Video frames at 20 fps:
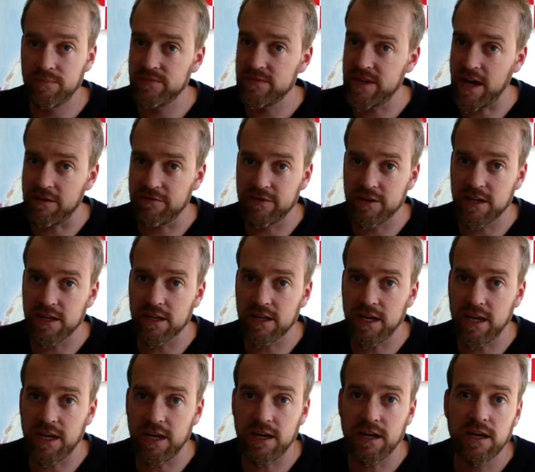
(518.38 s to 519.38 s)

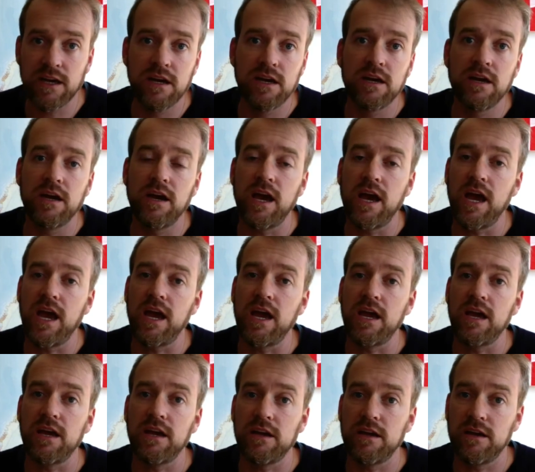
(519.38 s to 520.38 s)
Definitely
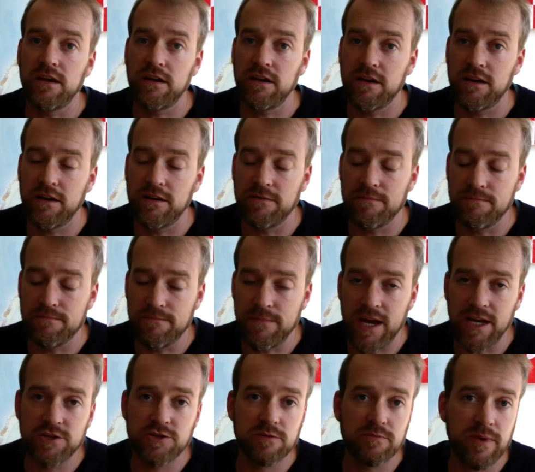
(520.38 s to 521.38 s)
a
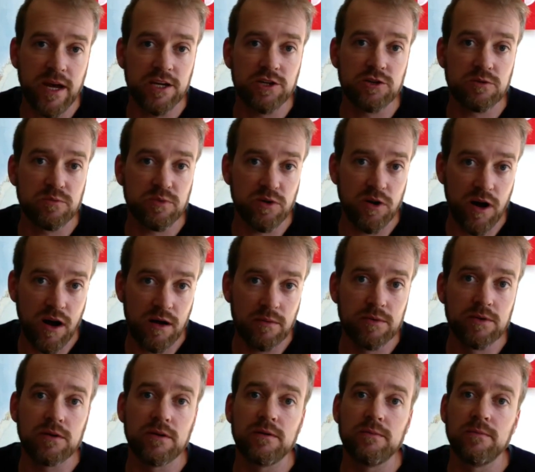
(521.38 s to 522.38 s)
major
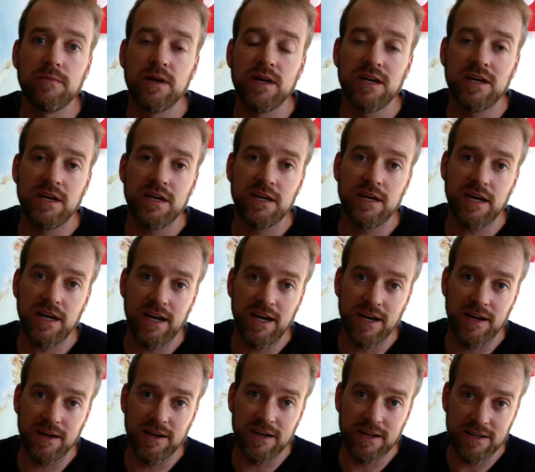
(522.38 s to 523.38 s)
problem
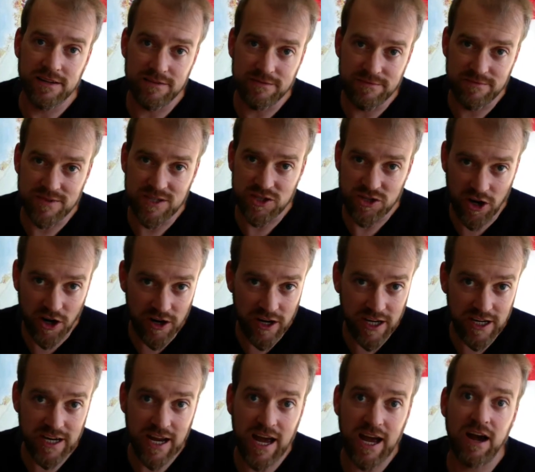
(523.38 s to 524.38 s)

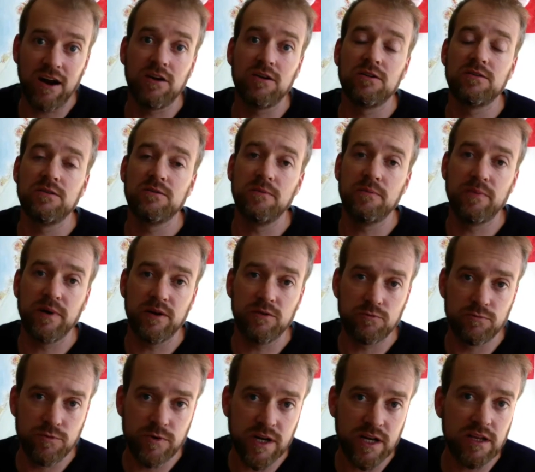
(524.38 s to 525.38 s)
starting now, but
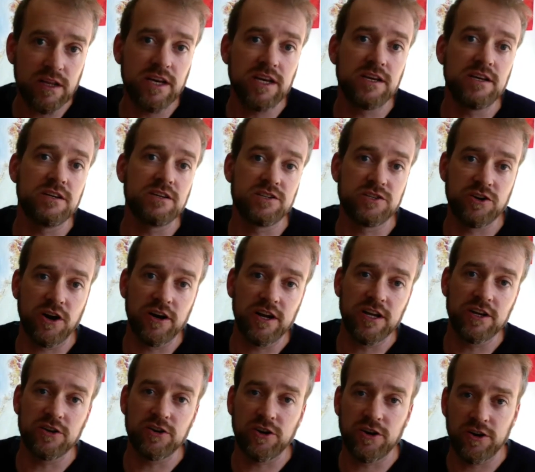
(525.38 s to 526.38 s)
really
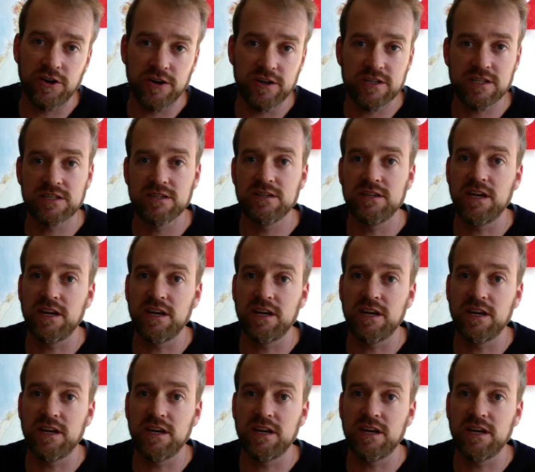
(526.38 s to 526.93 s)
starting to hurt,